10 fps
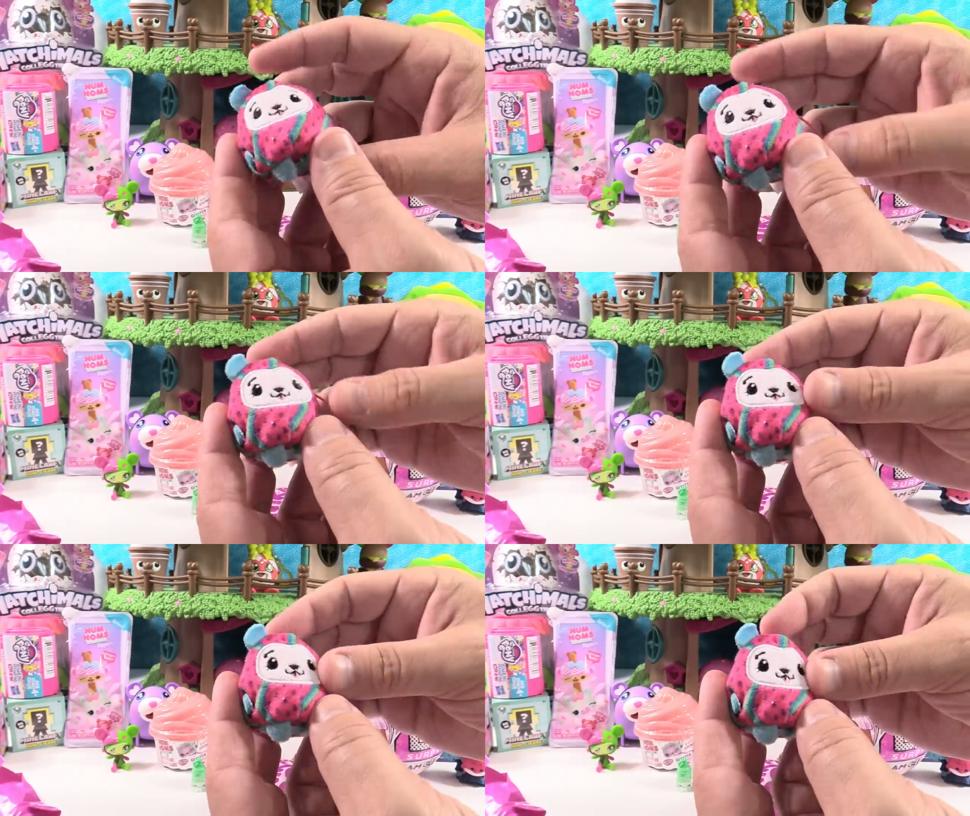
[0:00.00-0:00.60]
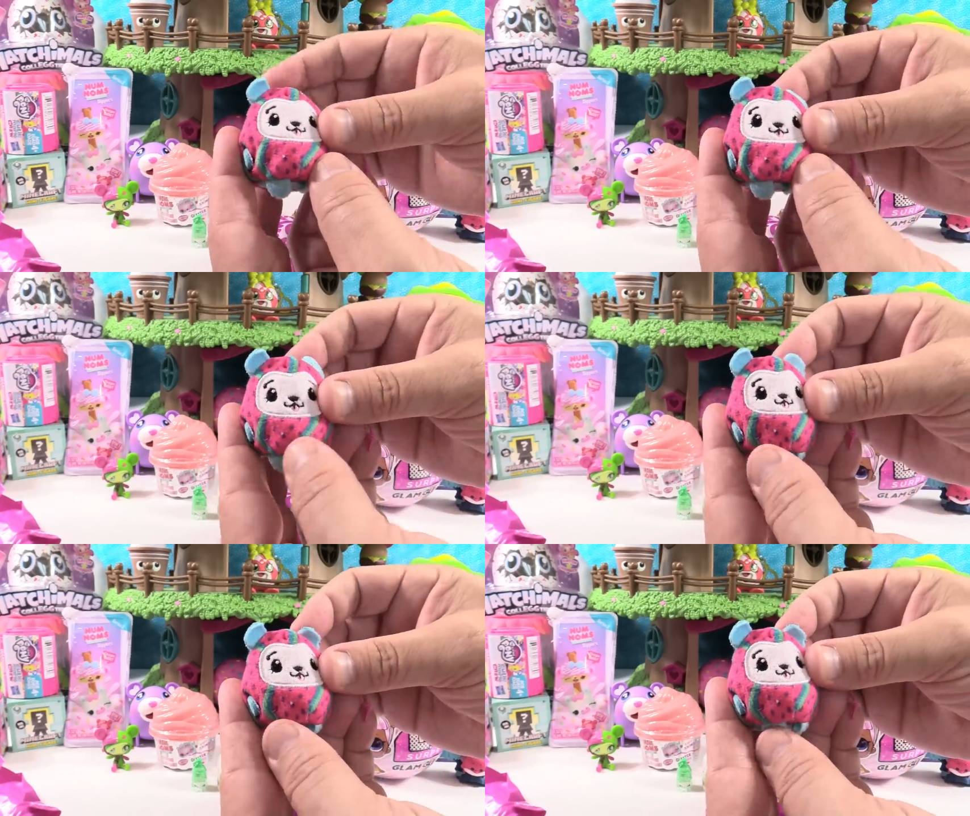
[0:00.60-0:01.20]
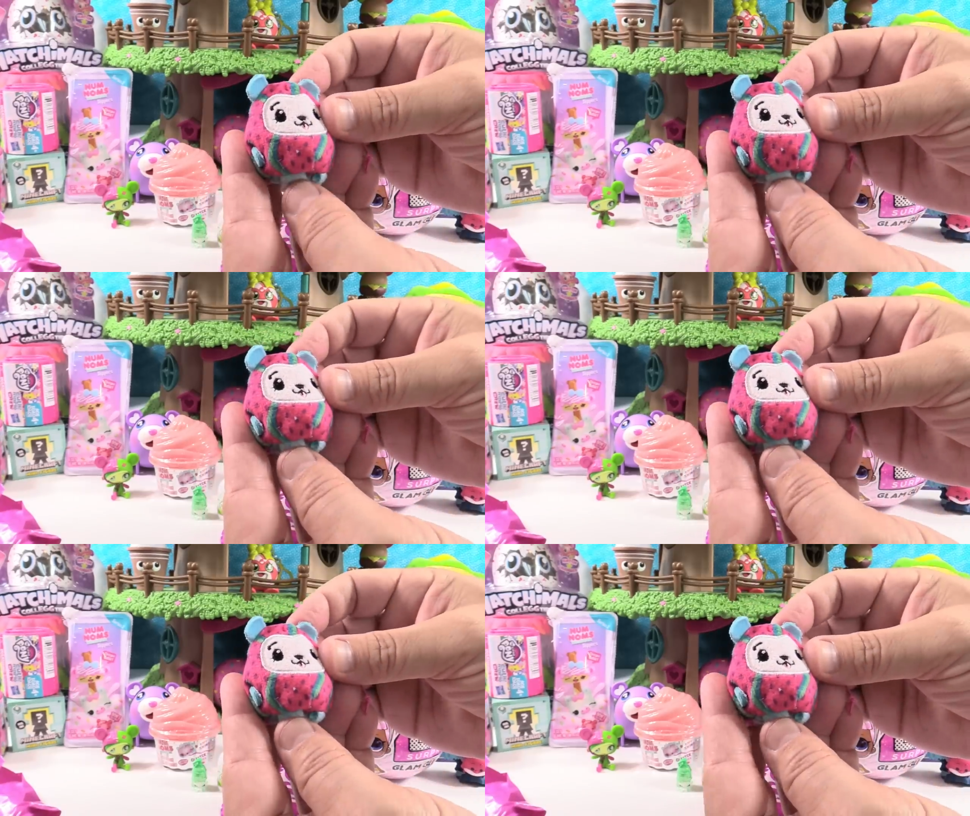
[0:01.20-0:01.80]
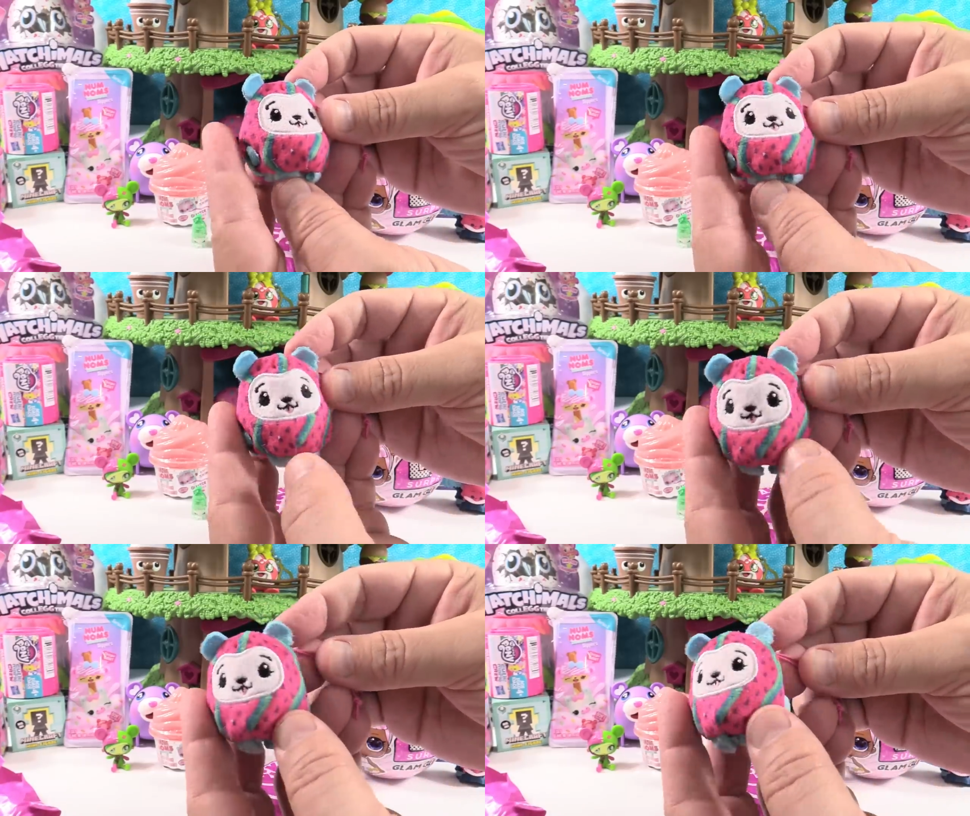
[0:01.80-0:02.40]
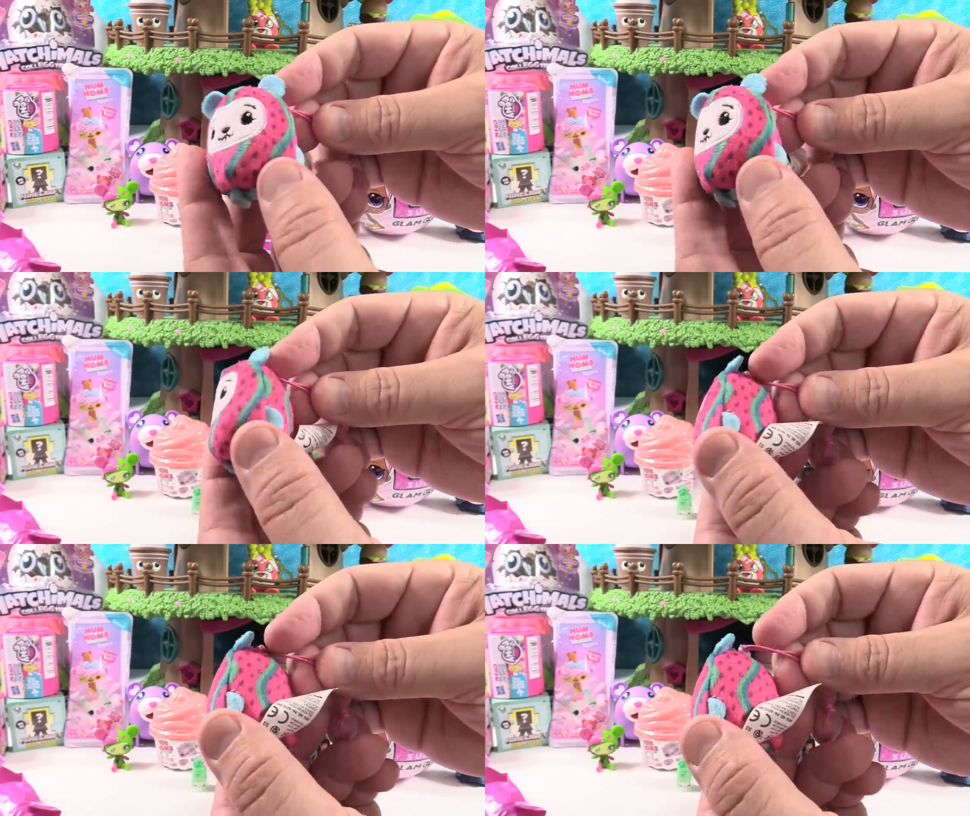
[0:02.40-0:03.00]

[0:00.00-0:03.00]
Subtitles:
[unreadable: no face in view]